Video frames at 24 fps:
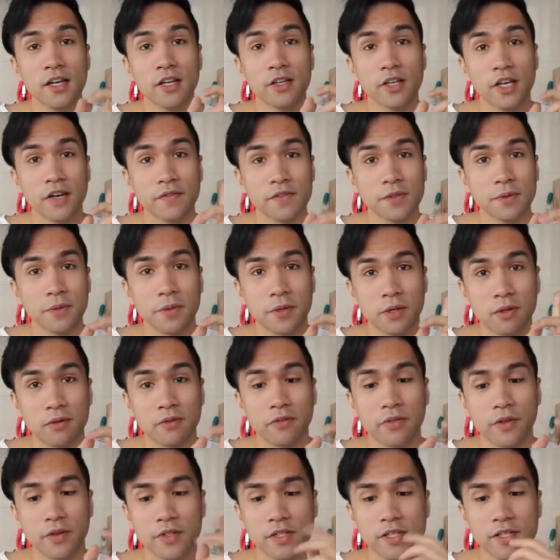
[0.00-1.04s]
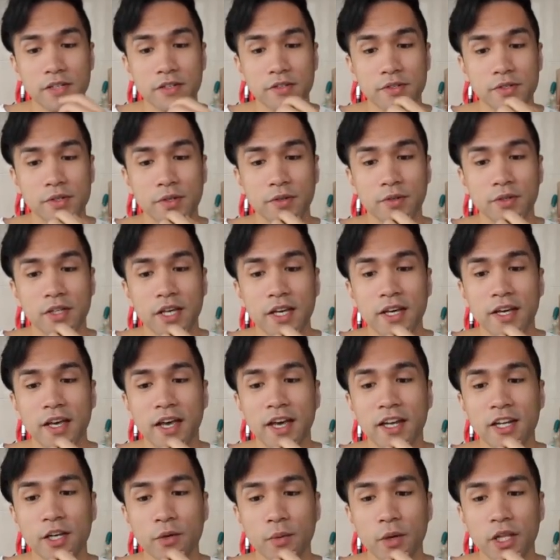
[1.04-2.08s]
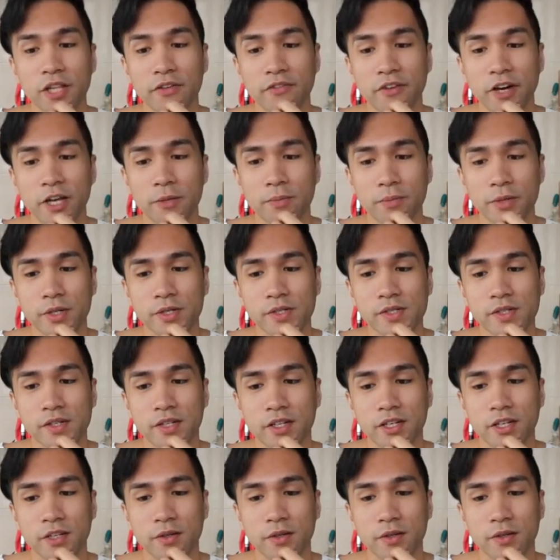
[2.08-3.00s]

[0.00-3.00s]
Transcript: You have to be a minimum of 13 years old. Any qualified person,